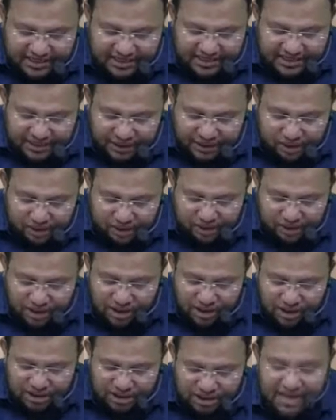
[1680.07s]
into
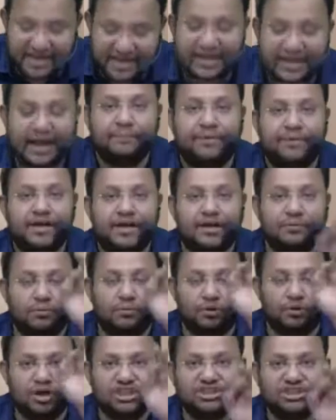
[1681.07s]
share capital.
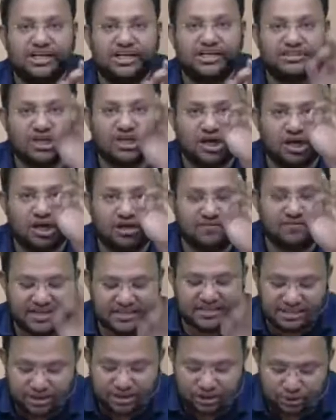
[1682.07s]
Bonus shares are always
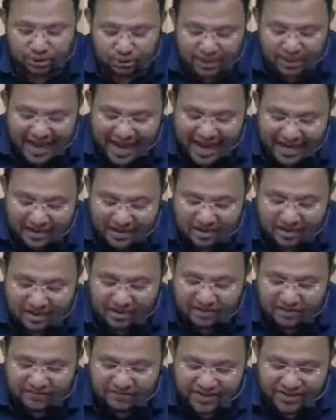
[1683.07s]
issued at
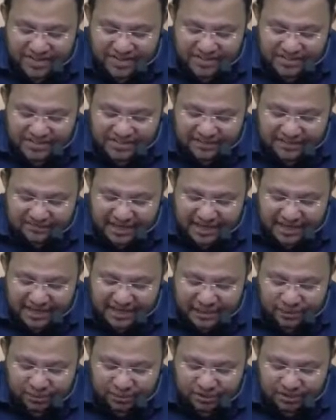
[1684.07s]
face
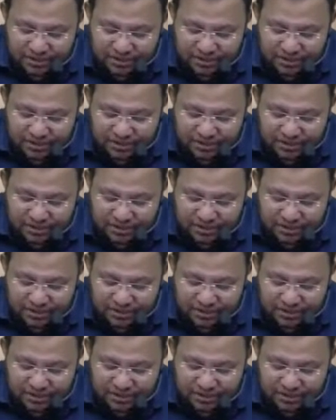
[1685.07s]
value.